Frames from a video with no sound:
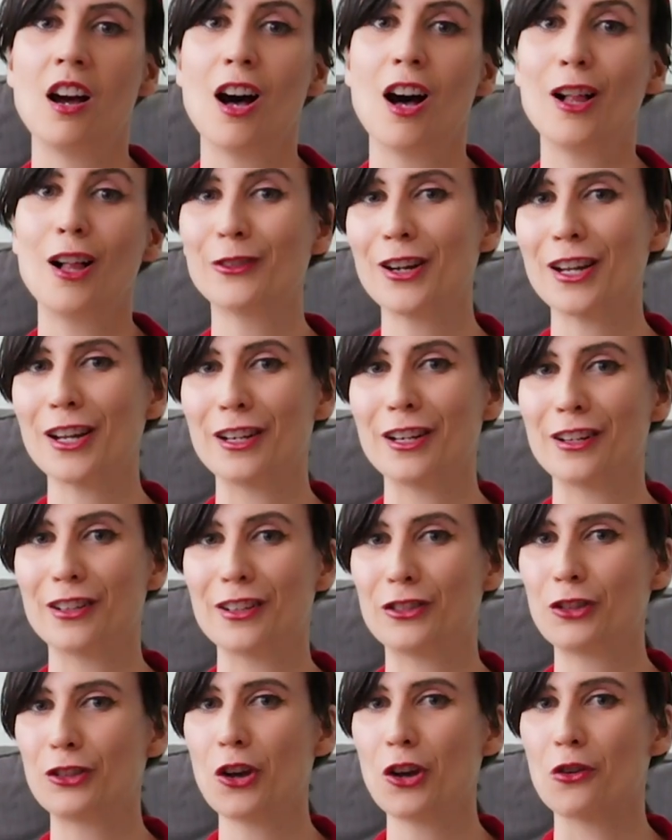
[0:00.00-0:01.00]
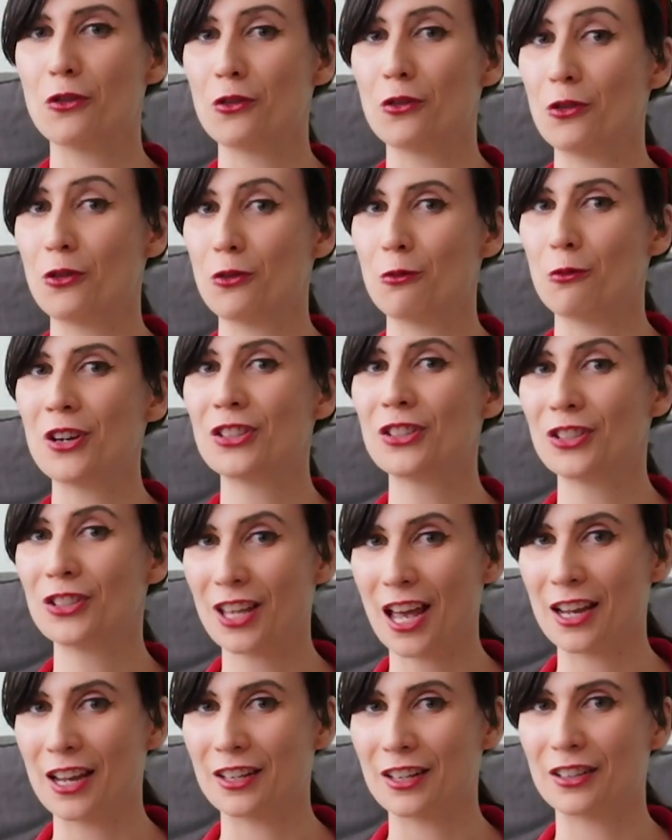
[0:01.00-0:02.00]
All right, so once
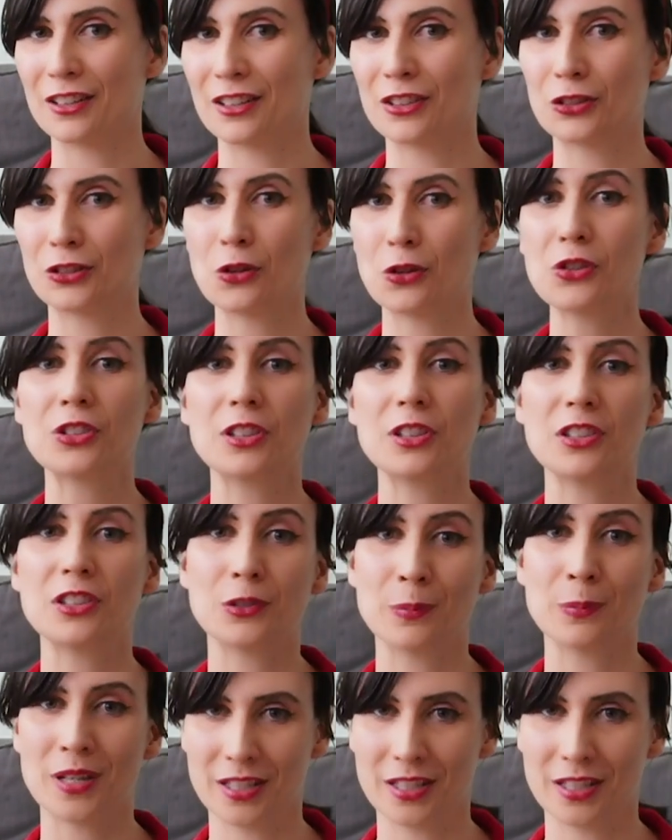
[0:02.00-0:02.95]
again, socialism